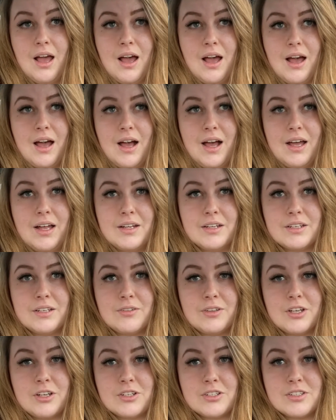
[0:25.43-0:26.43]
and
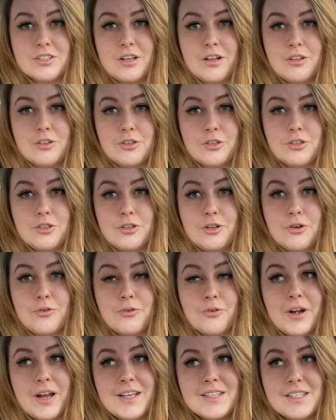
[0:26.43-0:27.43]
there's
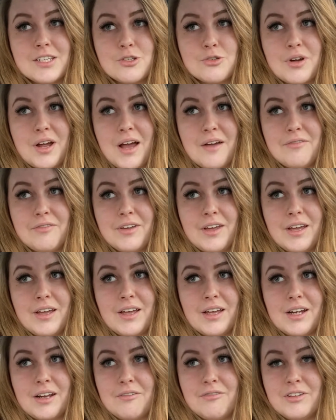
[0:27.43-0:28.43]
crazy
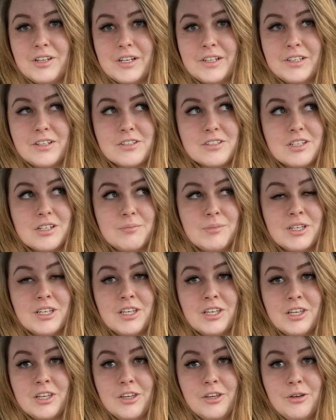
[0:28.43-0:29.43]
traffic, and I feel like there's gonna be
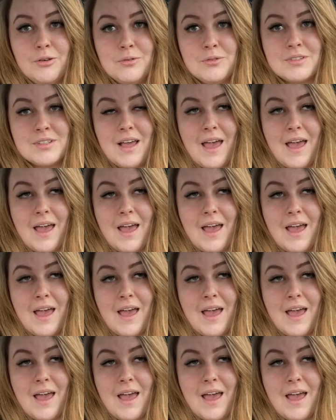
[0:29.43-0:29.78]
queues